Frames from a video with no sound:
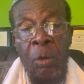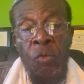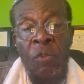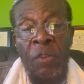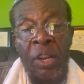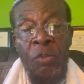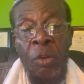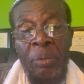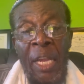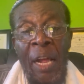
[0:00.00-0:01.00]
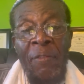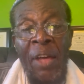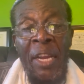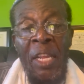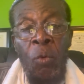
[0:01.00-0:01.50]
revealed to himself
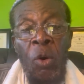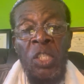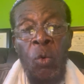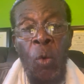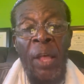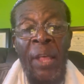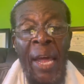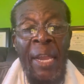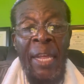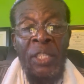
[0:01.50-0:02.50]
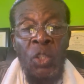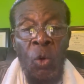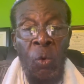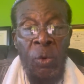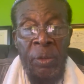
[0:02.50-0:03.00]
that he was the one that they
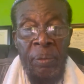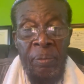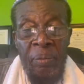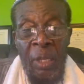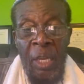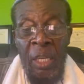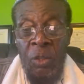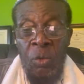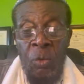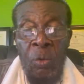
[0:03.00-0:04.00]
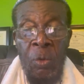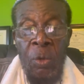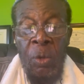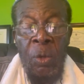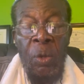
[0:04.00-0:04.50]
sold into
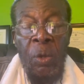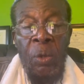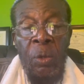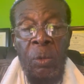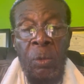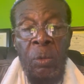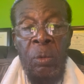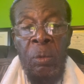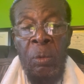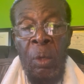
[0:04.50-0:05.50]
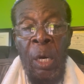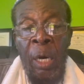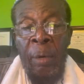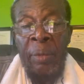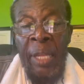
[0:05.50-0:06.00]

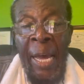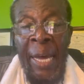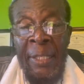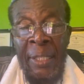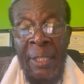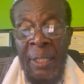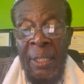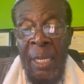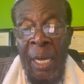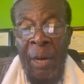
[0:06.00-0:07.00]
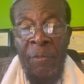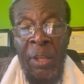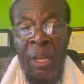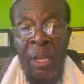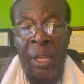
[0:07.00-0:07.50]
um, the hands of
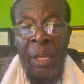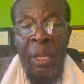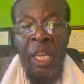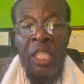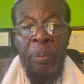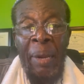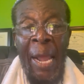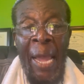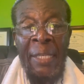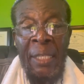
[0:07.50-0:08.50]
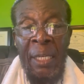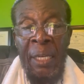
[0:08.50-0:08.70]
the Ishmaelites,